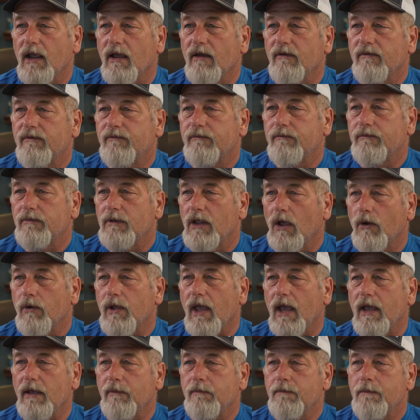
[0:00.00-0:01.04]
to have.
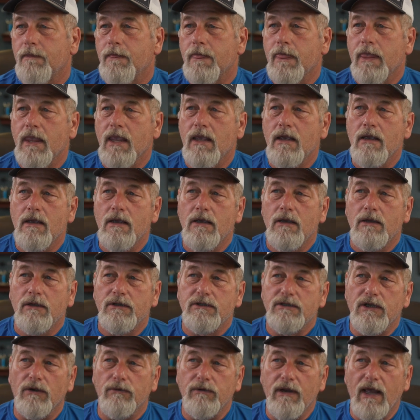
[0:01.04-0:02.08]
Okay.
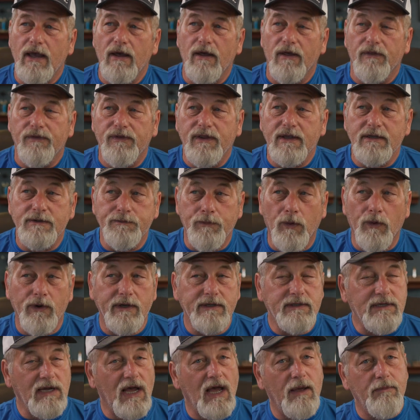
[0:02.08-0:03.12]
So now at this
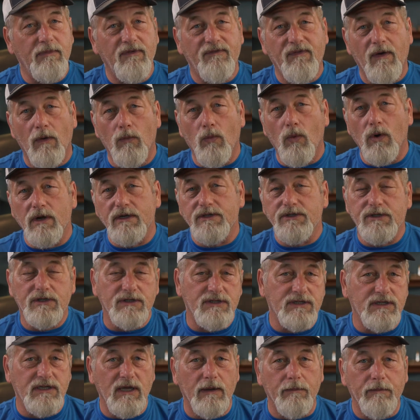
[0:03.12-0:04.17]
point in time, if I want to
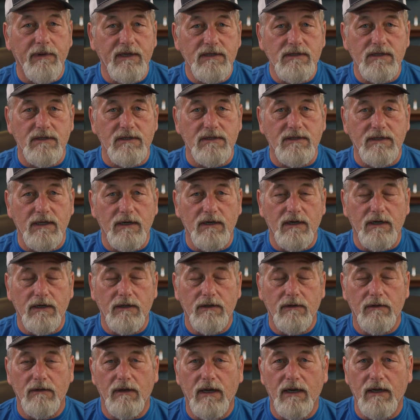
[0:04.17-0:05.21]
just skip Business
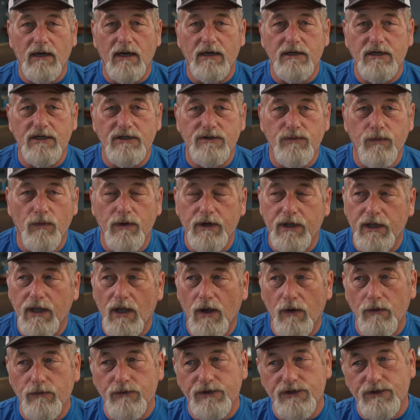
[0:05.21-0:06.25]
Center and I just want to
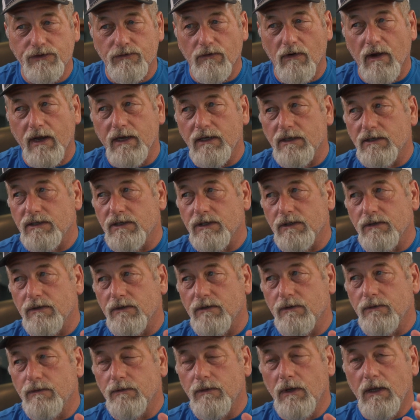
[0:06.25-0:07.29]
go straight
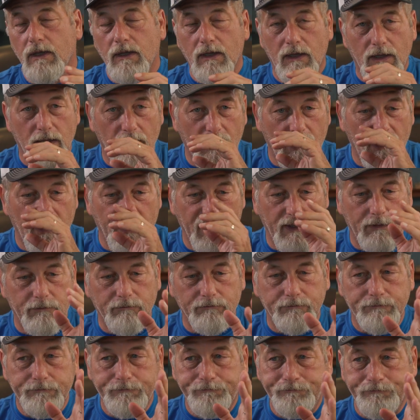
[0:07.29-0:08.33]
to
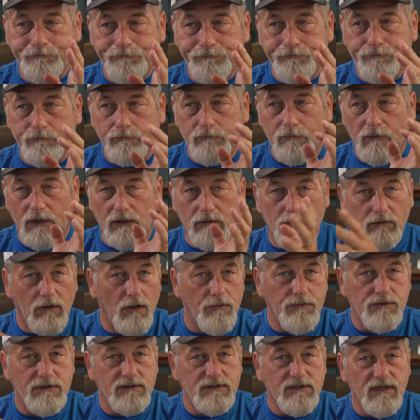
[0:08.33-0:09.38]
um,
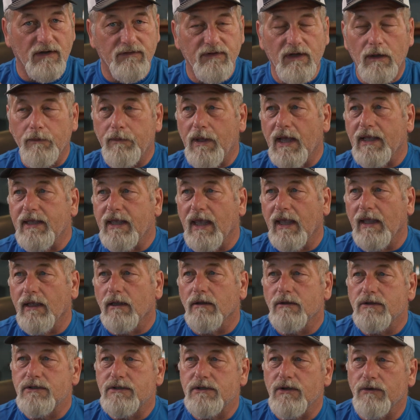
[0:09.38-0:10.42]
loading stuff up, I
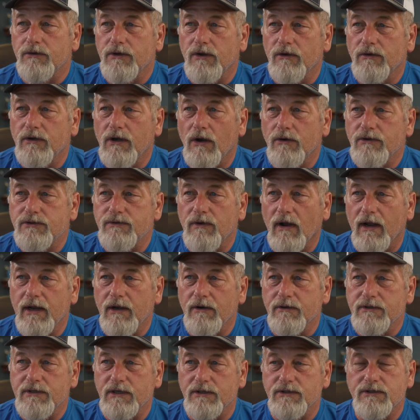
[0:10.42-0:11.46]
can. So you'll notice right
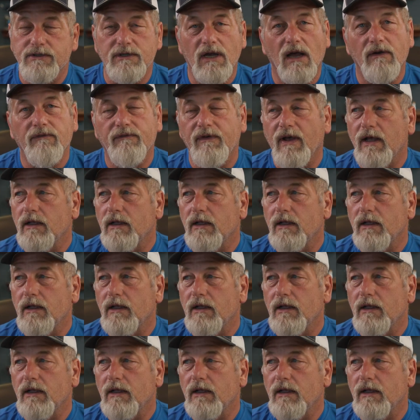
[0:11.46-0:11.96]
here it says job